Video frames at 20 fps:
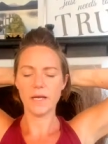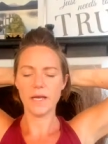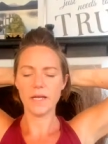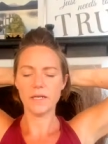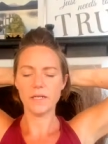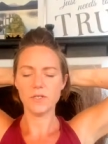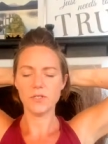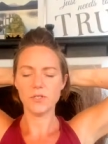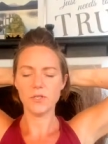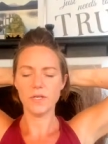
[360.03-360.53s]

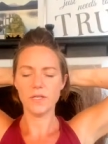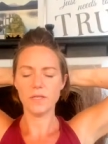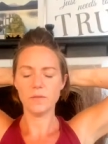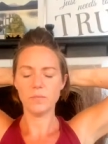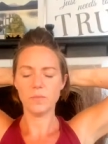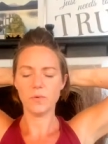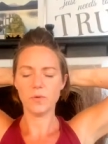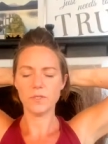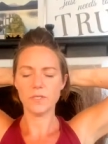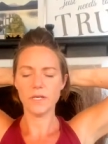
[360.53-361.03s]
energy in the
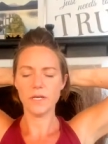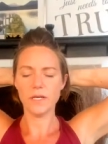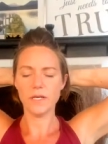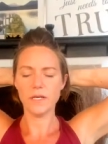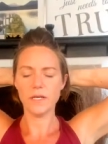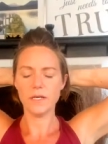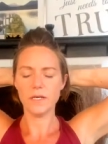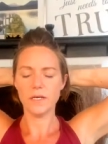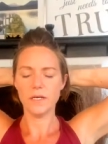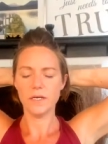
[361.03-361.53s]

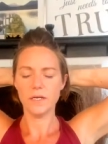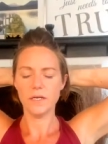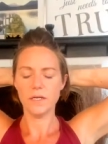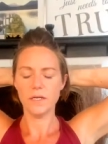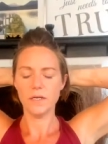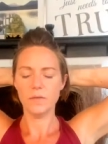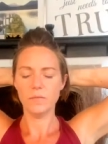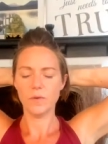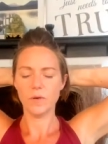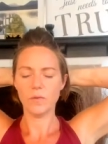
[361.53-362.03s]
body.
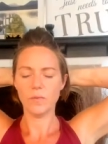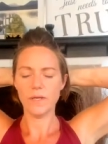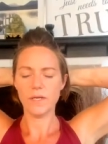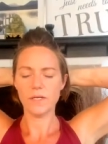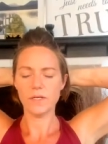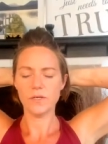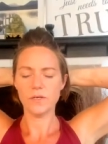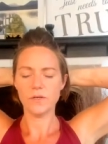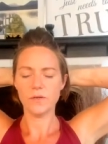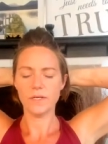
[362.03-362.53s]
But we
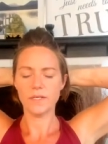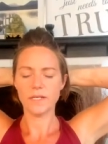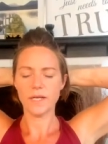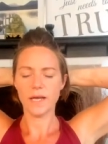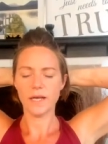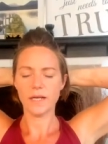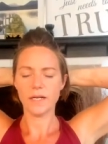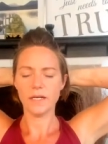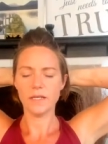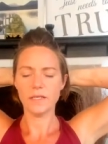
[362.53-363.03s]
can do
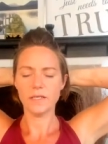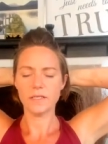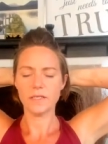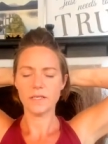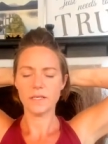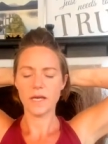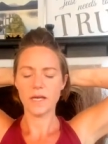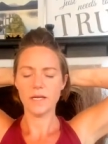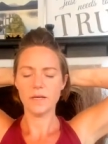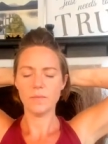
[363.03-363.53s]
exactly the
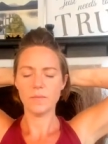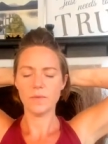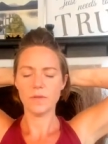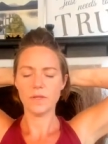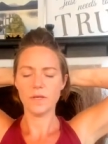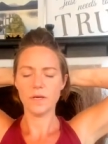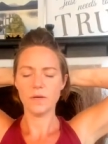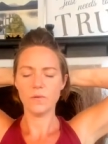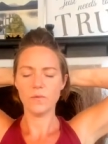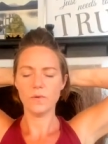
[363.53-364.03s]
same
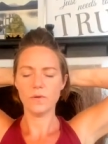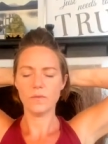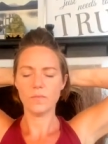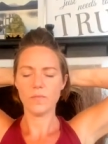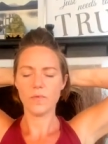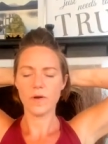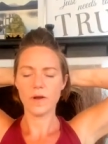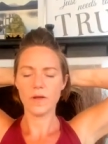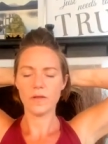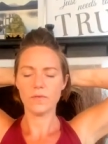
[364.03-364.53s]
thing with
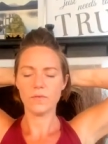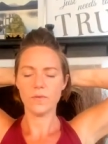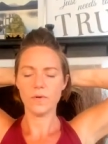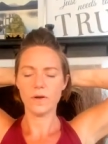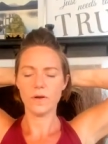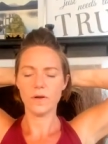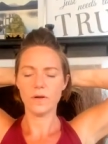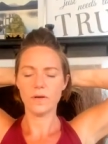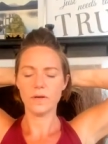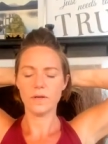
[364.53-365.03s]
breath
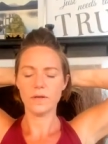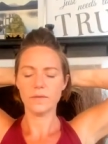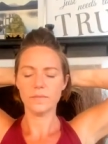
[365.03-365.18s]
work.